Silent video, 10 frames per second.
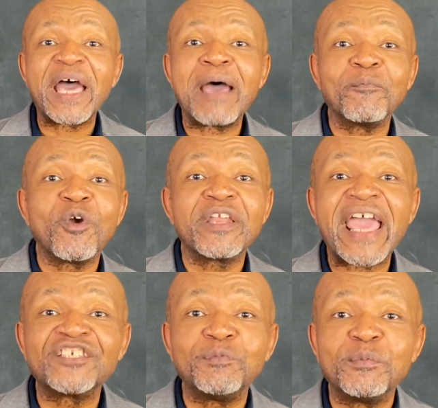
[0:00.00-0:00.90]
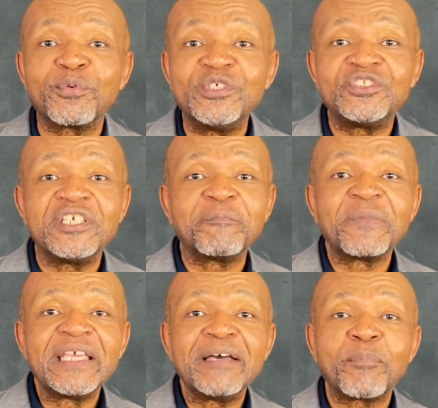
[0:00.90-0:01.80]
I'm going to actually be preaching
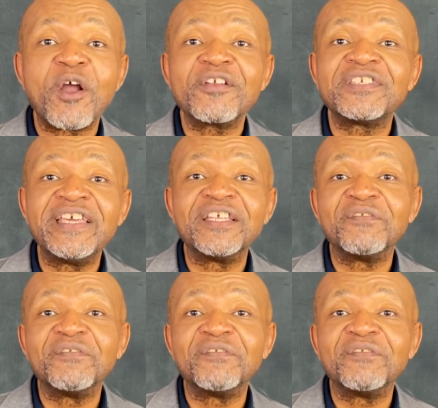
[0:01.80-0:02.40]
part 10